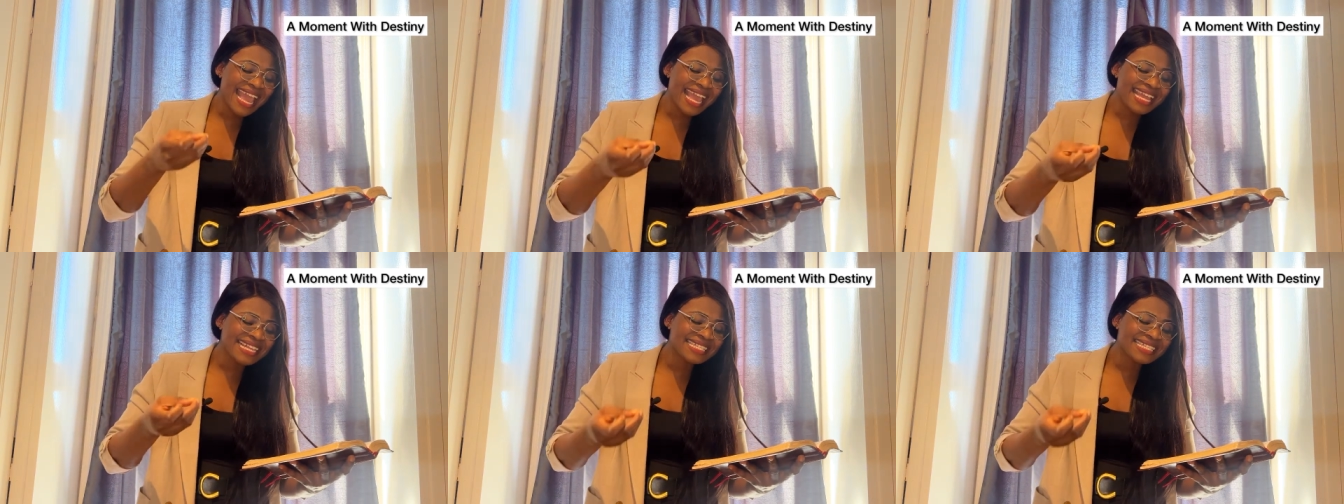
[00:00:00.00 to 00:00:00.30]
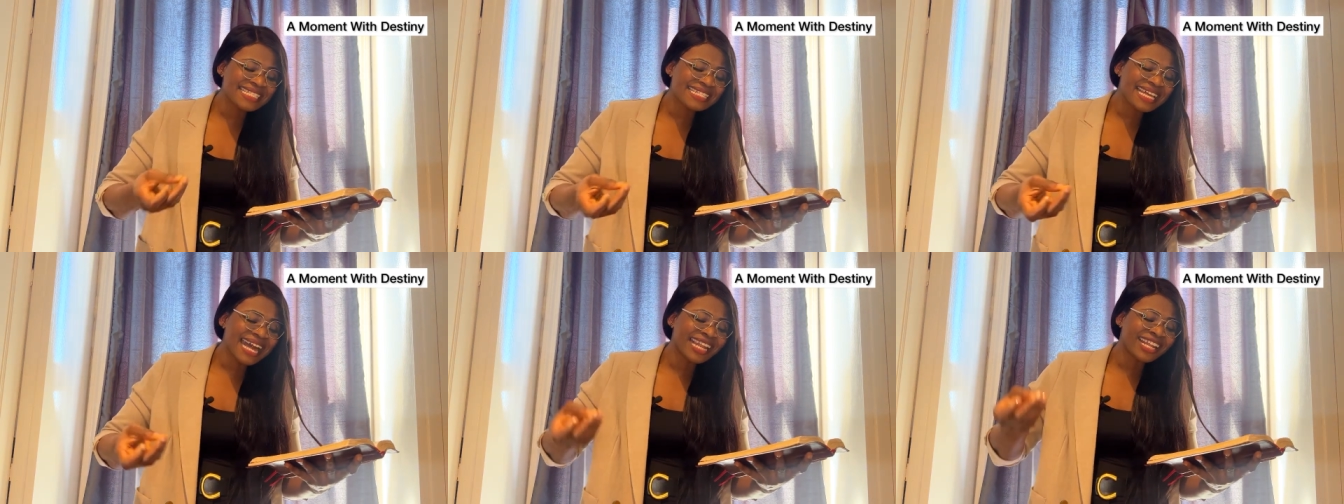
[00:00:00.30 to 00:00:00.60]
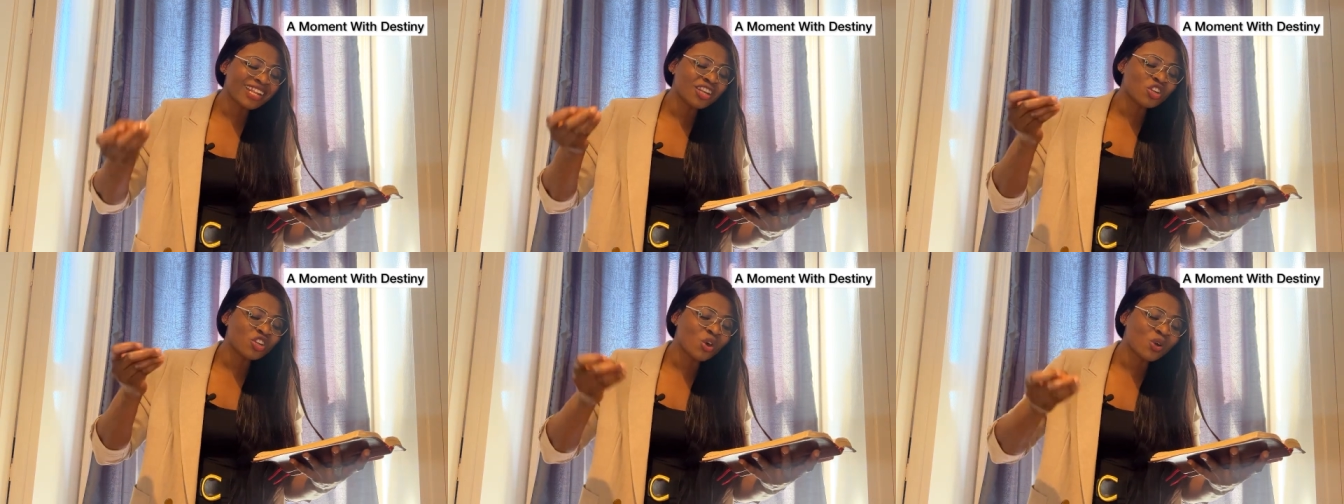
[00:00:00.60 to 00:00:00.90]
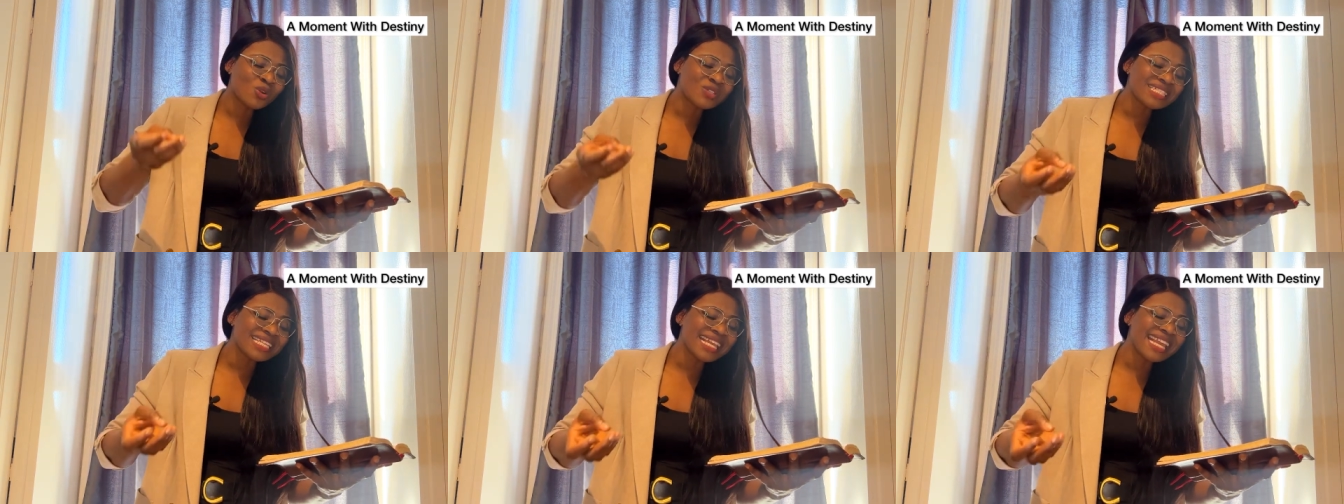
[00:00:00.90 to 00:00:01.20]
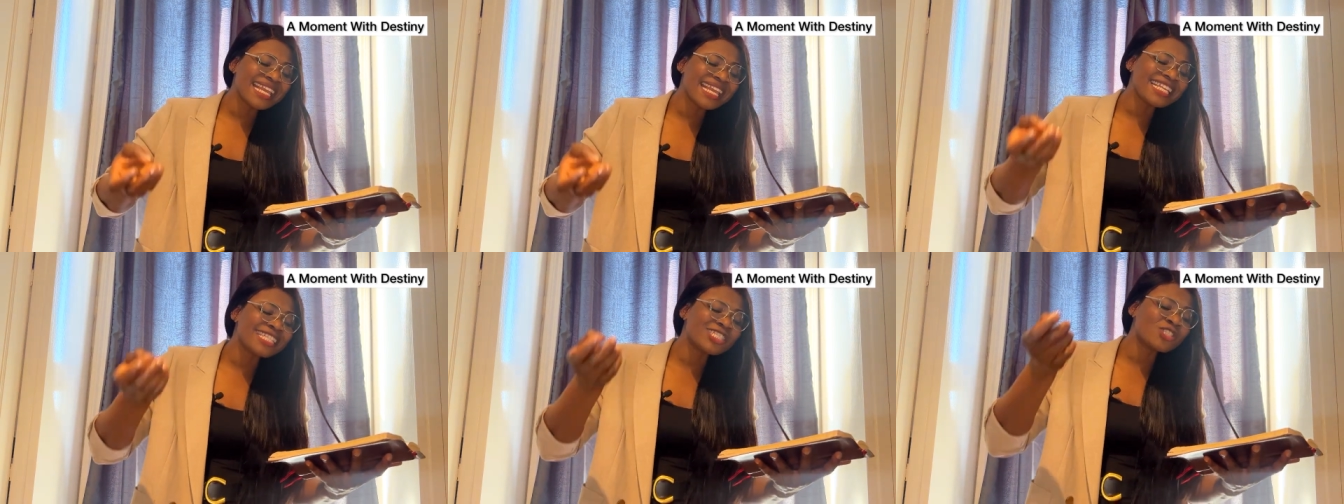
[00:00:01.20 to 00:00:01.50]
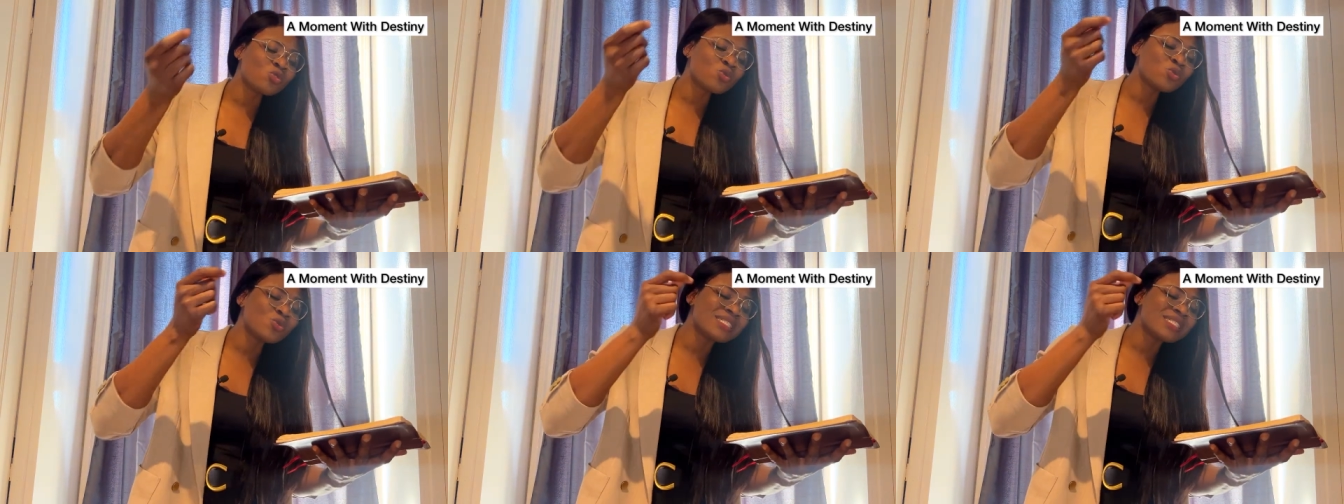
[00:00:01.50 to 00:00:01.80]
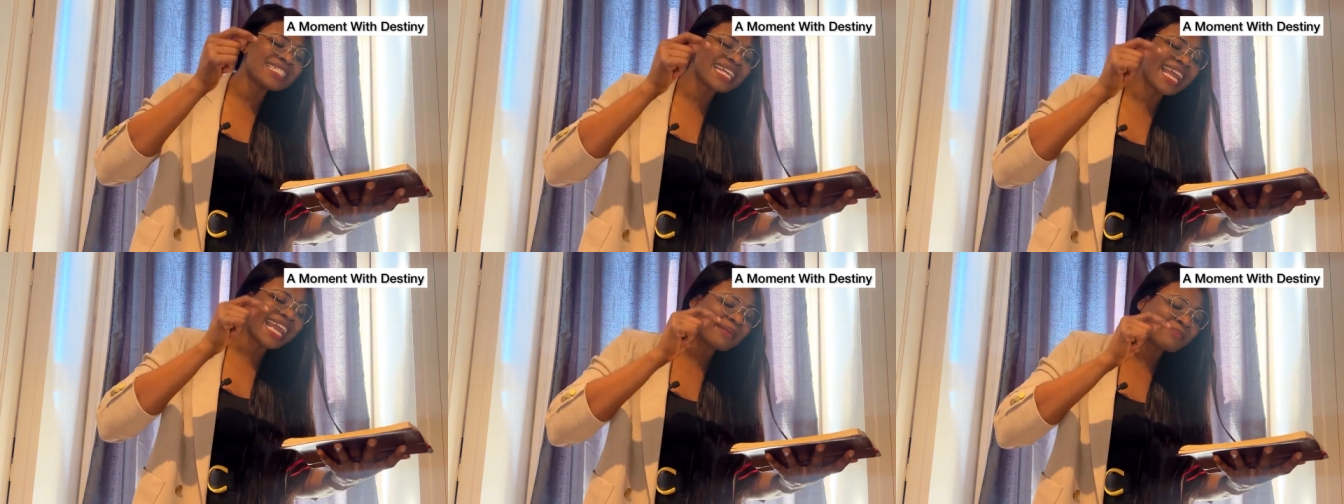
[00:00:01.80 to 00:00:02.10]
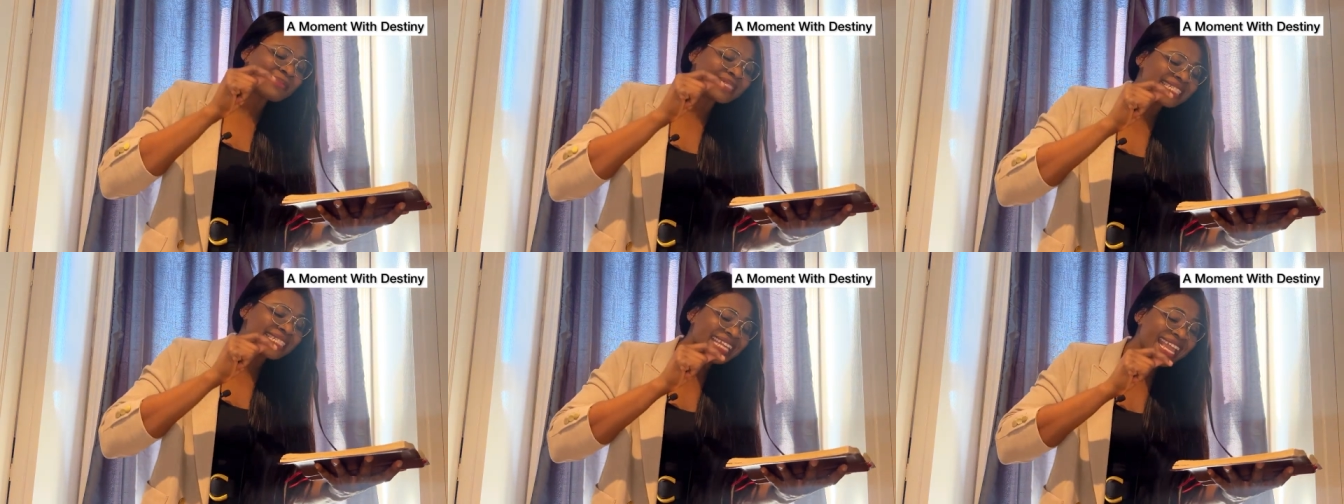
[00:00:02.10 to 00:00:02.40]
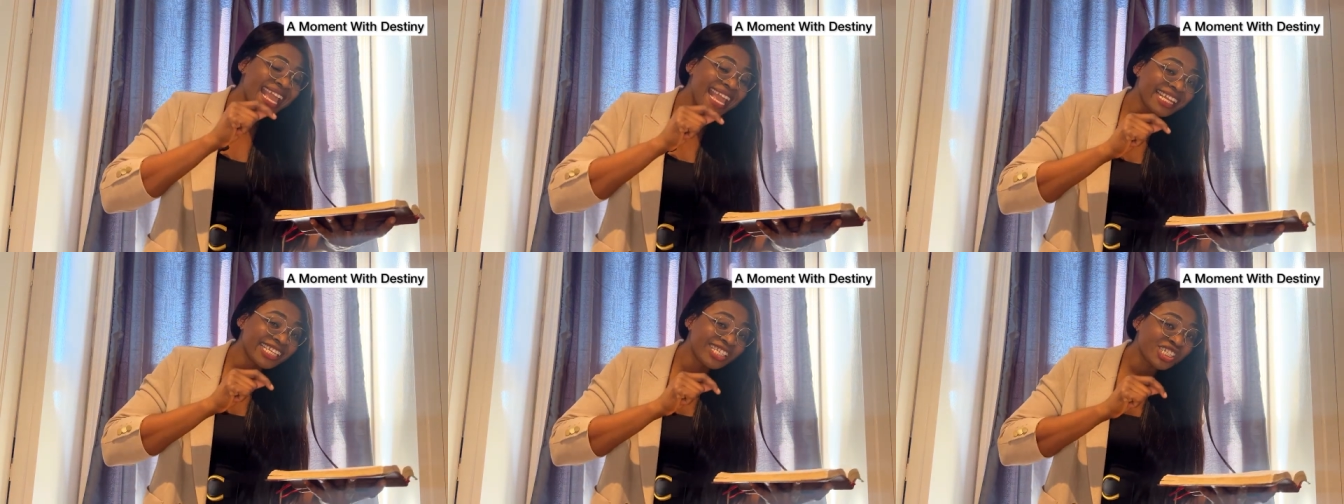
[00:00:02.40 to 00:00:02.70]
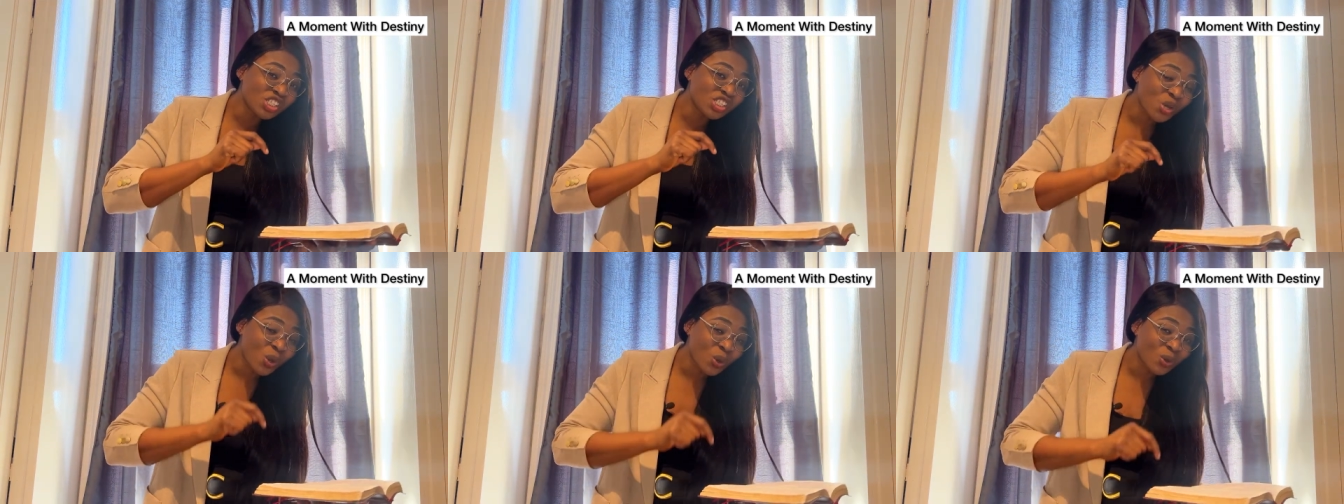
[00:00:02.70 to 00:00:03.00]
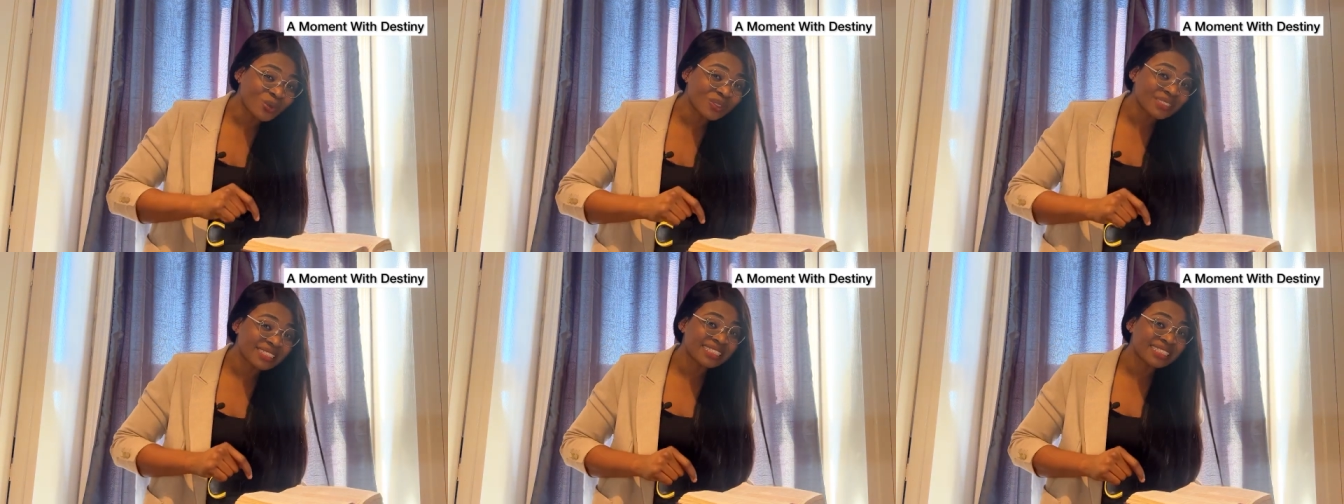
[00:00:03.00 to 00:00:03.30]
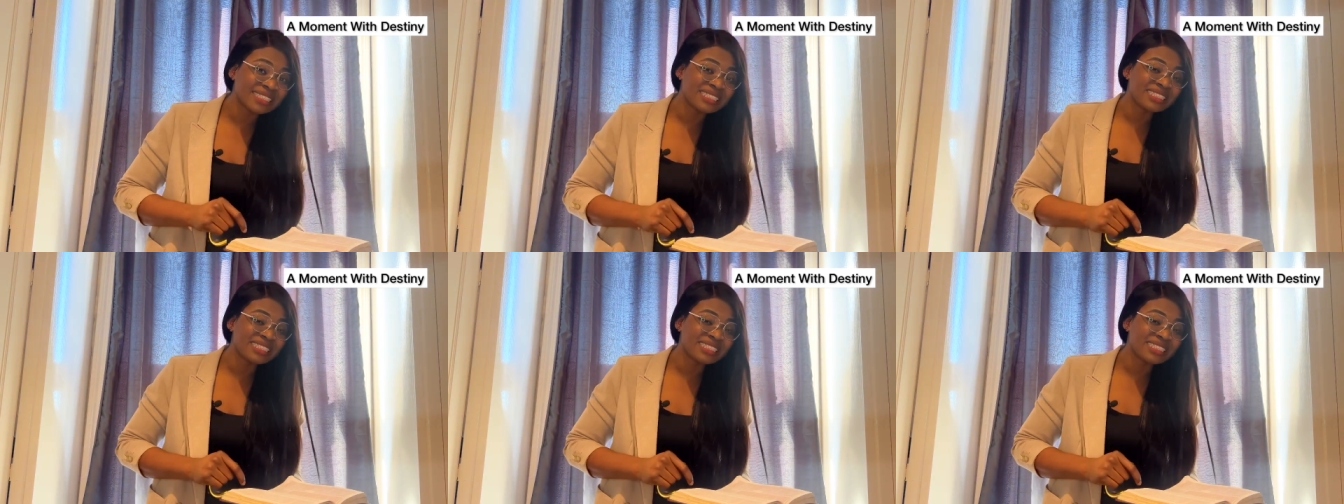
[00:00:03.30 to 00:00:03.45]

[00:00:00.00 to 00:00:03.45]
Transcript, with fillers: enter not into temptation.